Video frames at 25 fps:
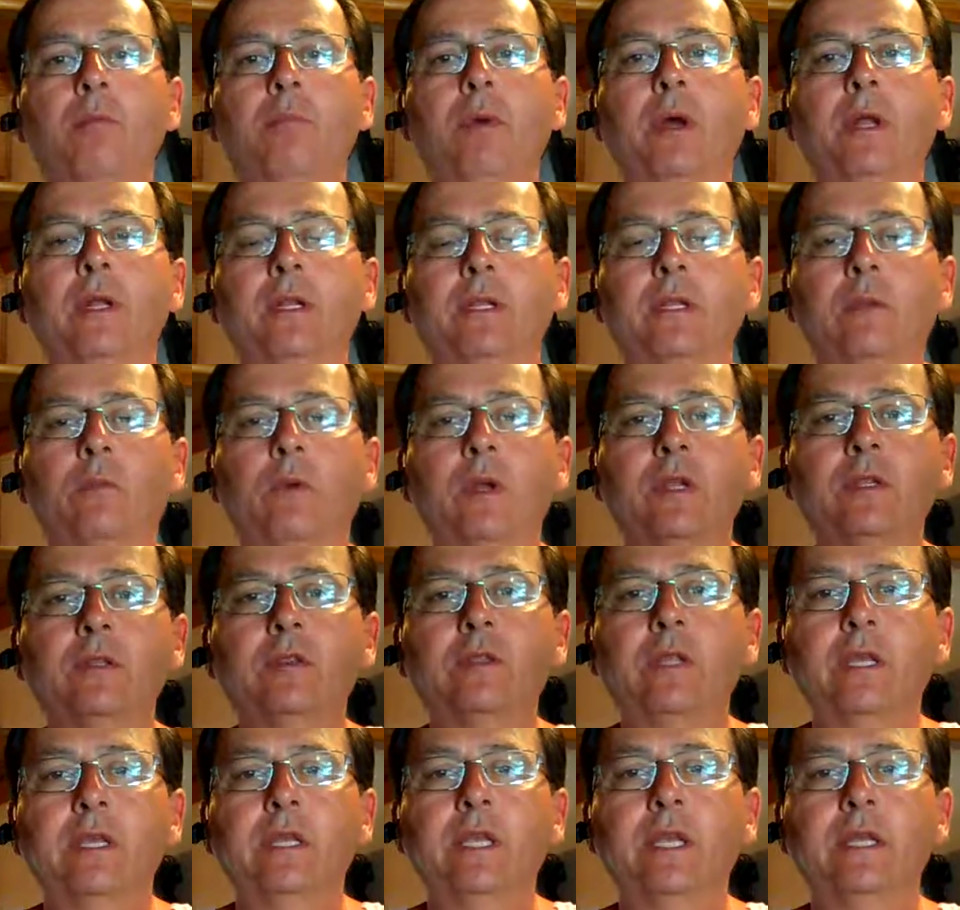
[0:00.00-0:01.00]
but once
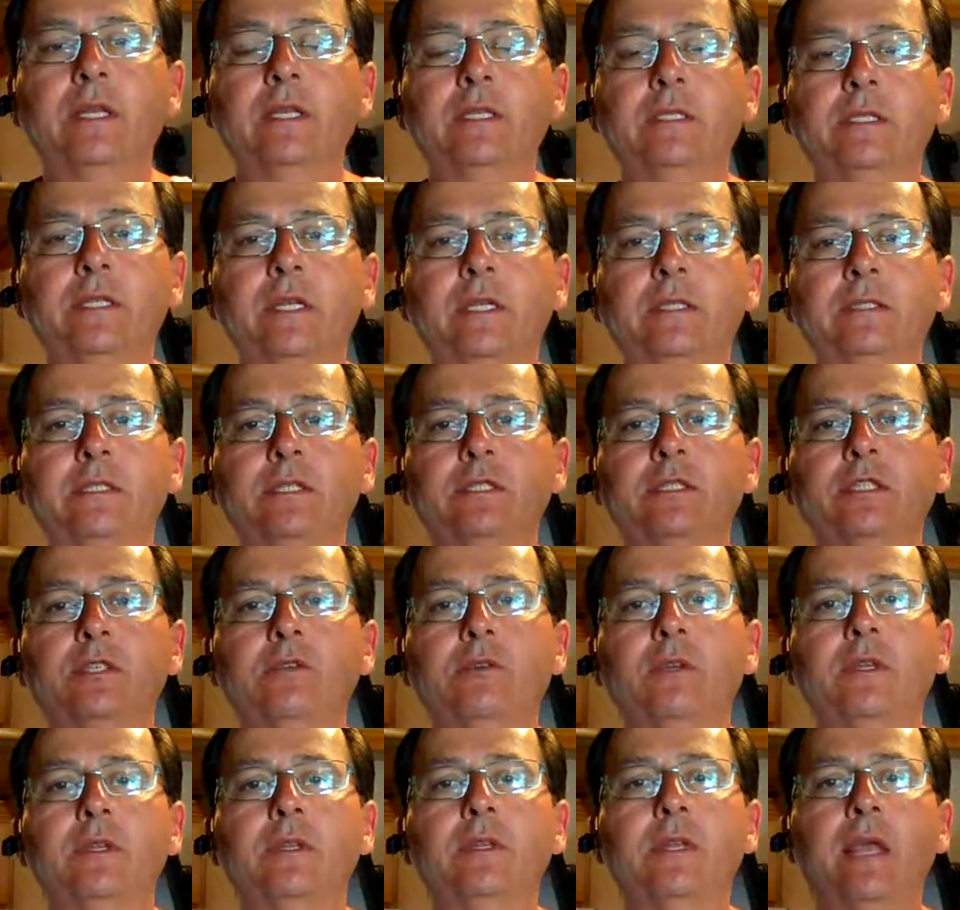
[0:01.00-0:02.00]
they get addicted to
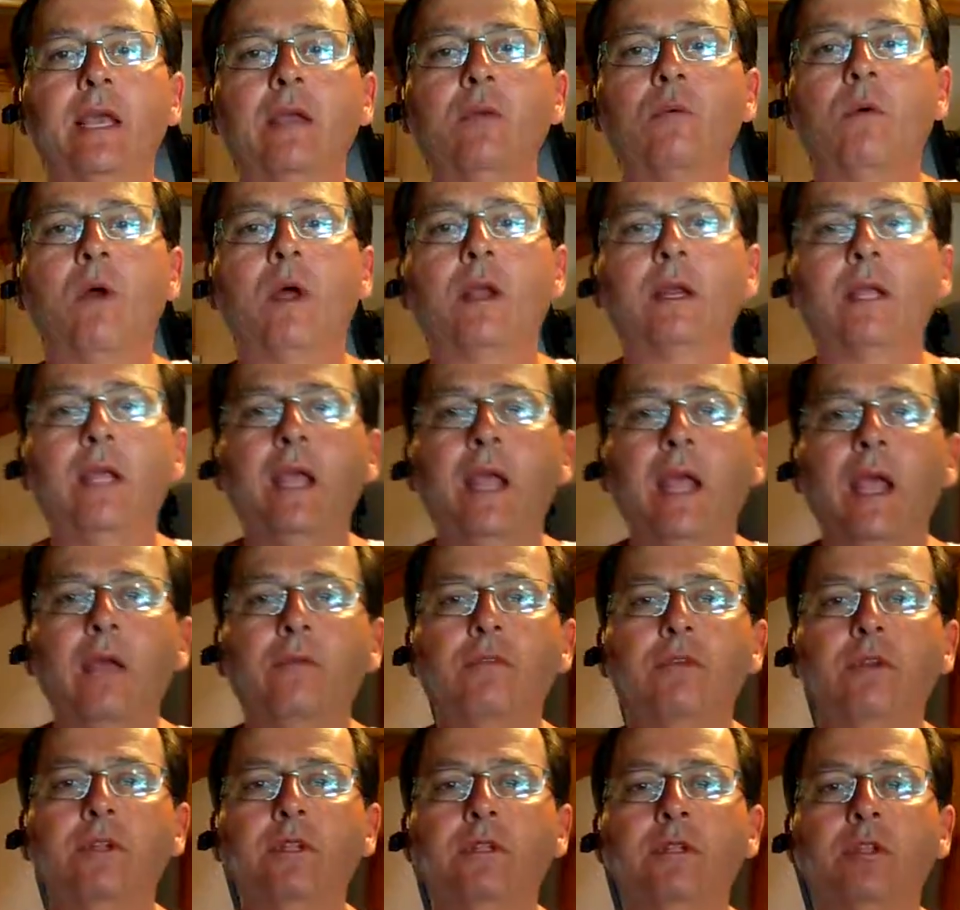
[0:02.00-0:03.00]
it, they want to have
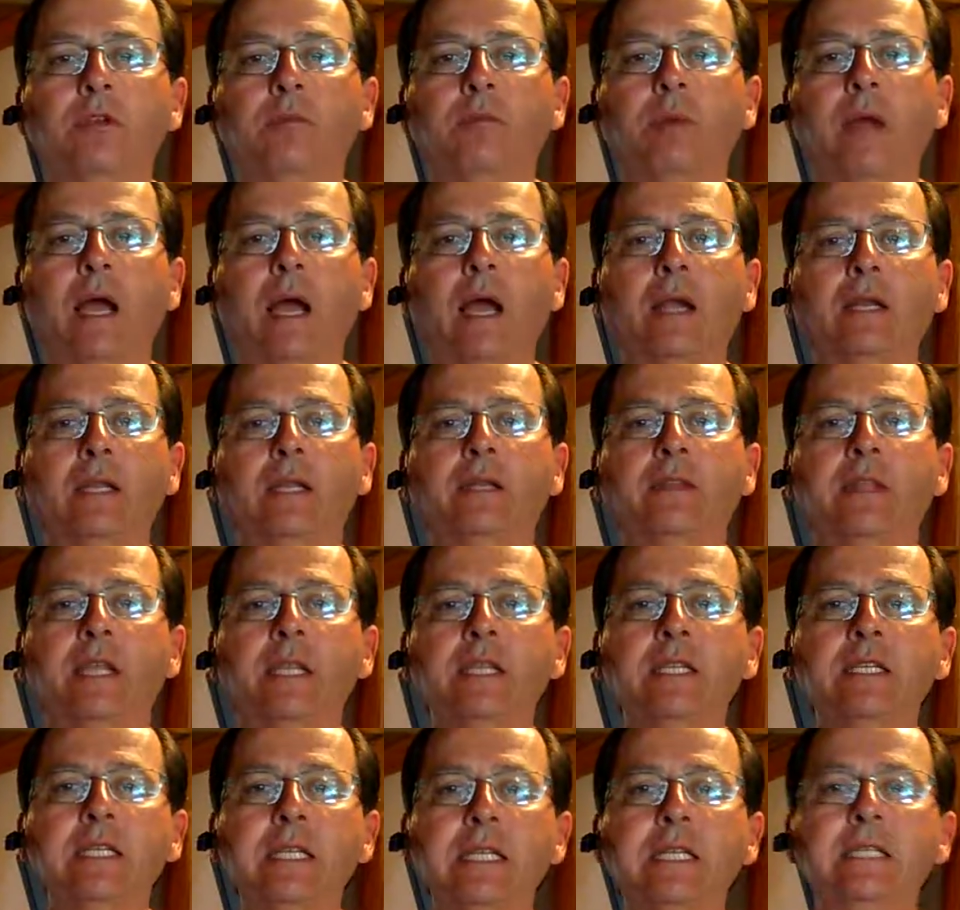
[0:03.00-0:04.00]
it in their body, and they
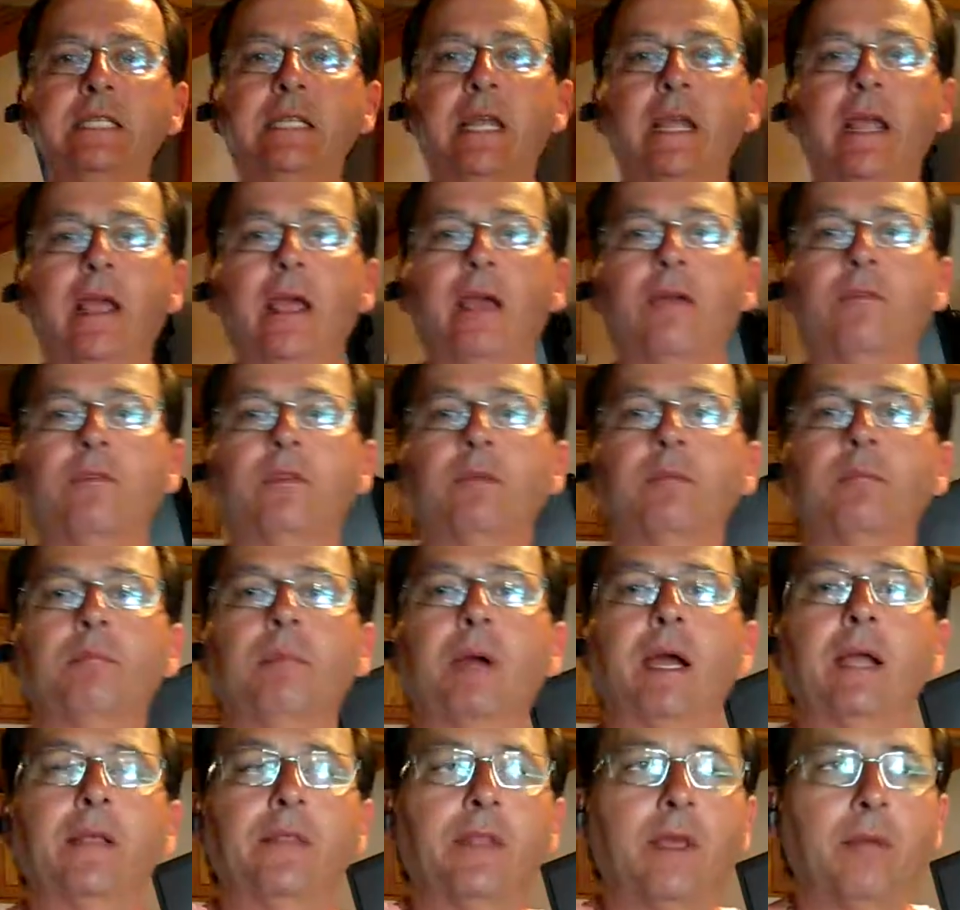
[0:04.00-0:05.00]
need to have it.
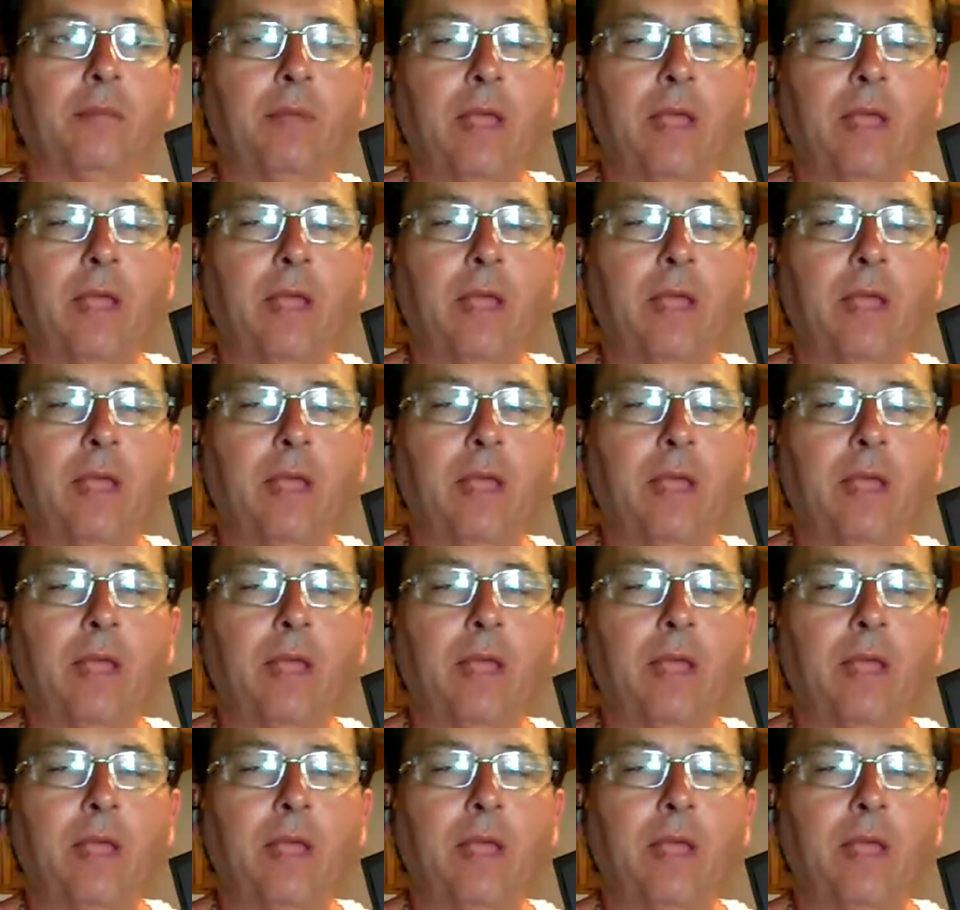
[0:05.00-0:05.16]
By them